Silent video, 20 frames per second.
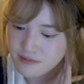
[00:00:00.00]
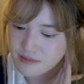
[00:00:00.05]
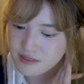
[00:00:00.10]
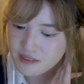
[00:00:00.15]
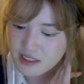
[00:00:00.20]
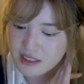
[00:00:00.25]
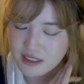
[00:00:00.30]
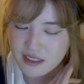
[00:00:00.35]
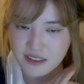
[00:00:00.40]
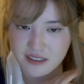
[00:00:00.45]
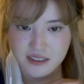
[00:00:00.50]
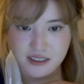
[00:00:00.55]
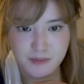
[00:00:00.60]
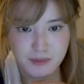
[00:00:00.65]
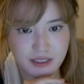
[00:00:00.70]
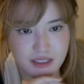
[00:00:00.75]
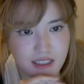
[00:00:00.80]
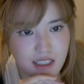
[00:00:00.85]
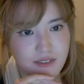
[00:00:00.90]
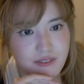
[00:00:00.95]
eating into
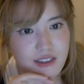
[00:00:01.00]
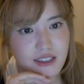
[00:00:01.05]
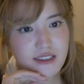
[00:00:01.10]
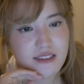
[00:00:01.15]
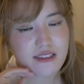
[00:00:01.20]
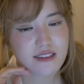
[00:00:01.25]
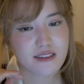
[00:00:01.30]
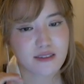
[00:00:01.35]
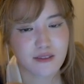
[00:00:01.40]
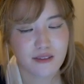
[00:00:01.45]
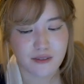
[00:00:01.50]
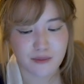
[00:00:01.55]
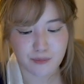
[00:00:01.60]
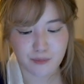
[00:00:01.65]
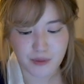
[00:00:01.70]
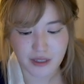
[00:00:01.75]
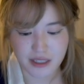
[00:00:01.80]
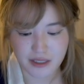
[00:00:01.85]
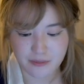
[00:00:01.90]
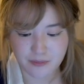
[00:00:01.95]
my savings,
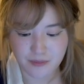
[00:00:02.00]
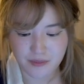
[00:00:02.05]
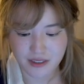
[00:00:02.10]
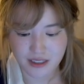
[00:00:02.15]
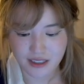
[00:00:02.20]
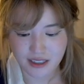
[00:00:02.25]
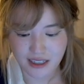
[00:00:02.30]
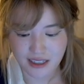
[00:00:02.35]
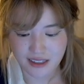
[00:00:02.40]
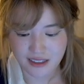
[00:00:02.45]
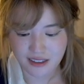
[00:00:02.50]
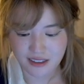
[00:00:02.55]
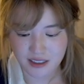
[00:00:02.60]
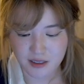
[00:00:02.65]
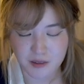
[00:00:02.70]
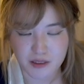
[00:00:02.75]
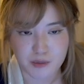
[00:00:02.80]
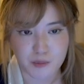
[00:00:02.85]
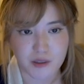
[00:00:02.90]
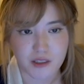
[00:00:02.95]
but I think it
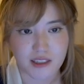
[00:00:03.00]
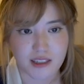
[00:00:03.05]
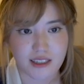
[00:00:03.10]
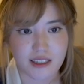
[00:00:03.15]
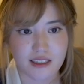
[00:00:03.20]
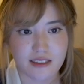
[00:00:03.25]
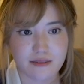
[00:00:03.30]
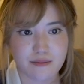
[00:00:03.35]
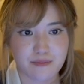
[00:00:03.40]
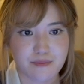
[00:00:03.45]
was worth it.